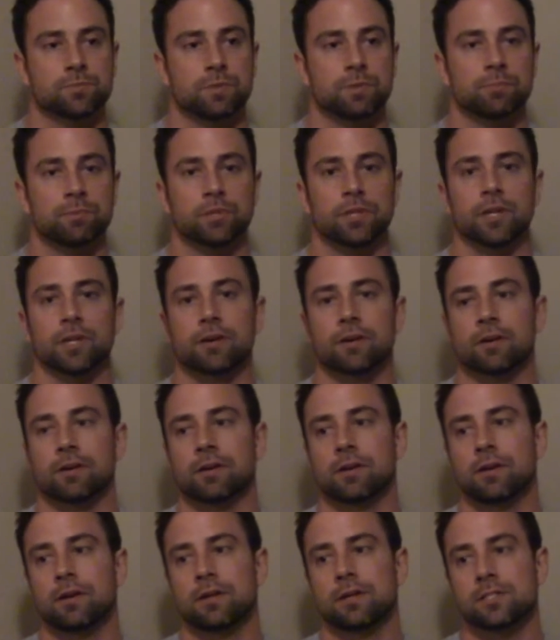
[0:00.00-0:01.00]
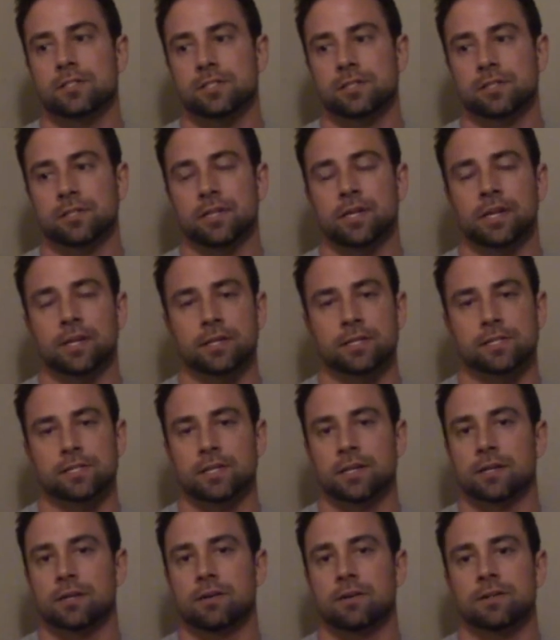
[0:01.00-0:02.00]
People that are constantly getting
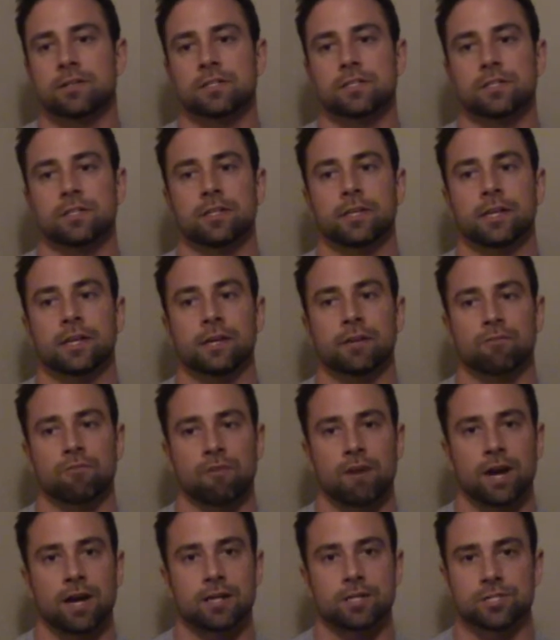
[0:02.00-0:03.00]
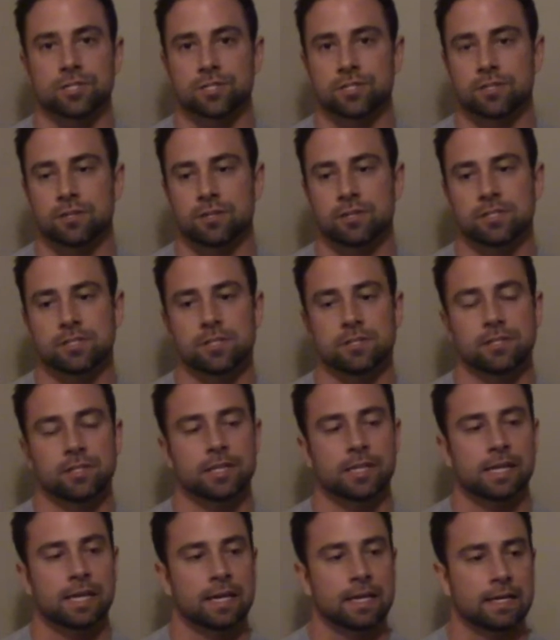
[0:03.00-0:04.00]
sick, constantly getting rashes,
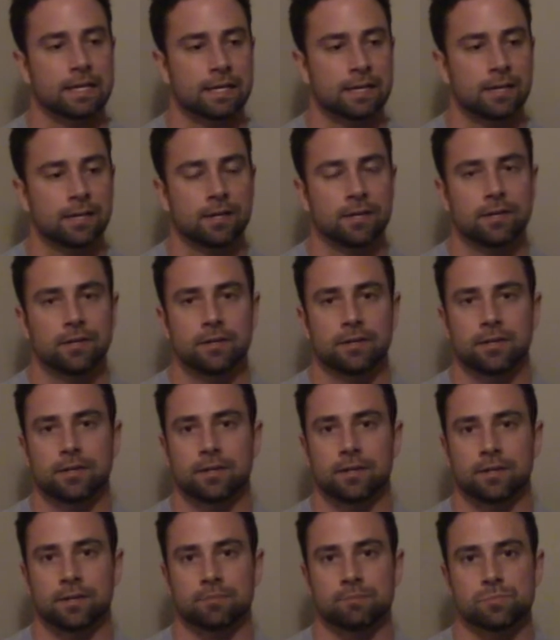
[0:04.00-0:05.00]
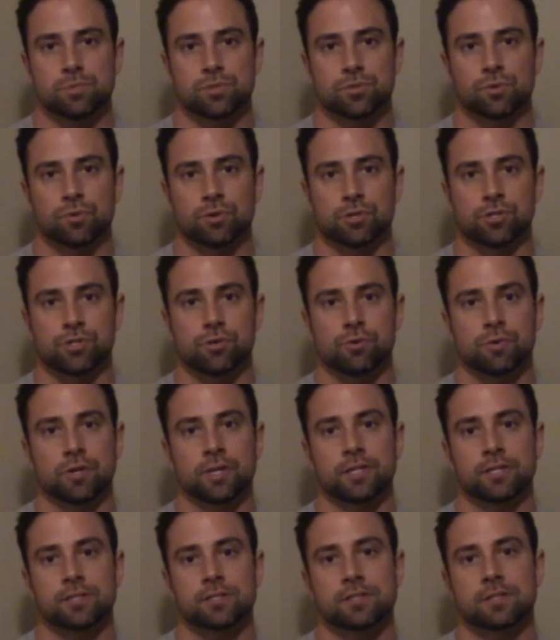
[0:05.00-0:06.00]
constantly getting sore
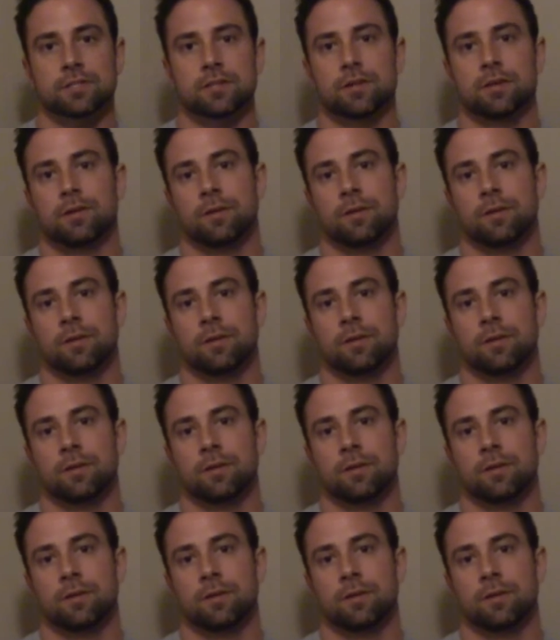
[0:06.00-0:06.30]
joints.